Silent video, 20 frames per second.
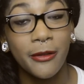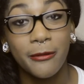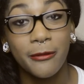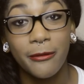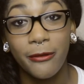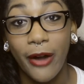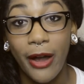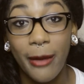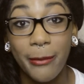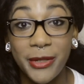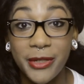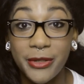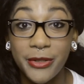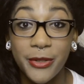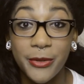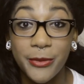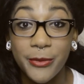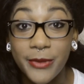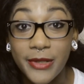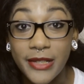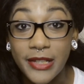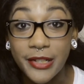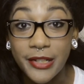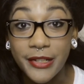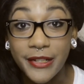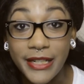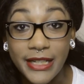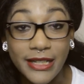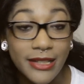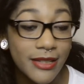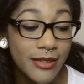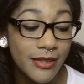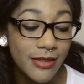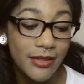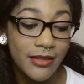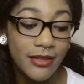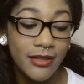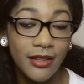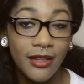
Robin 2 series,